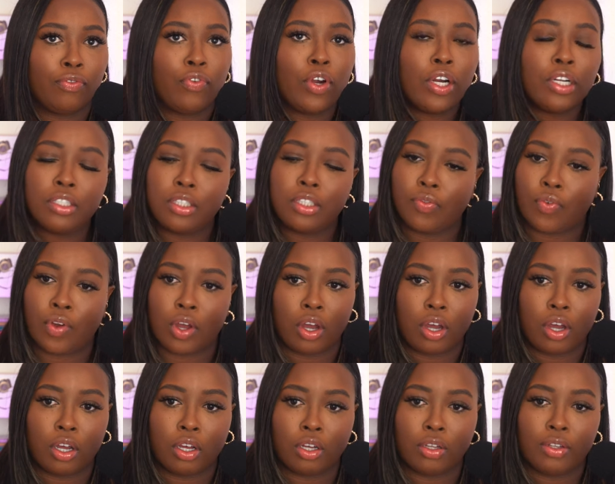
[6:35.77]
first of
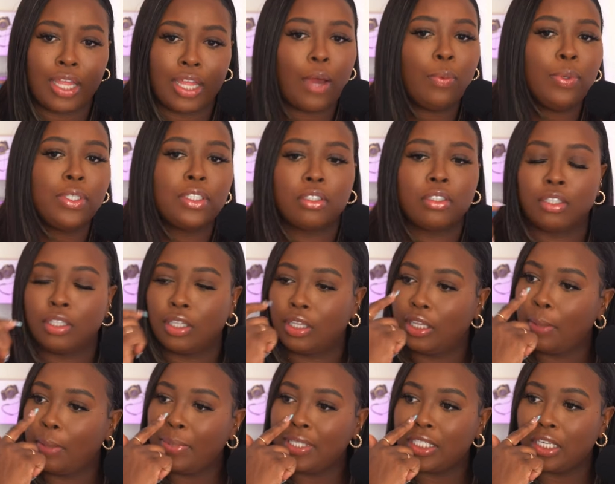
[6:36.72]
all,
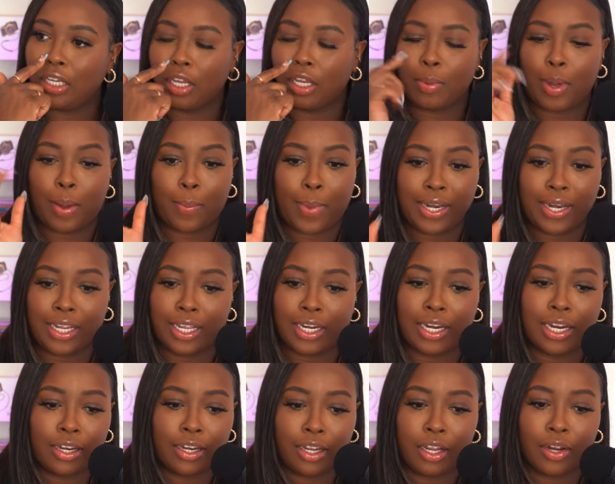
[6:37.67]
let me tell you about my day
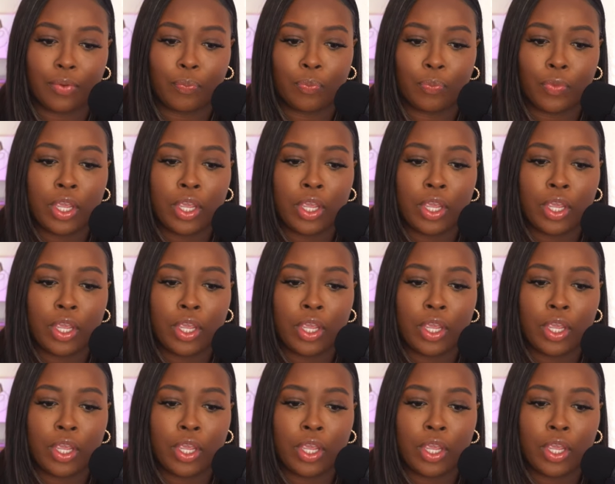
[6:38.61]
that day.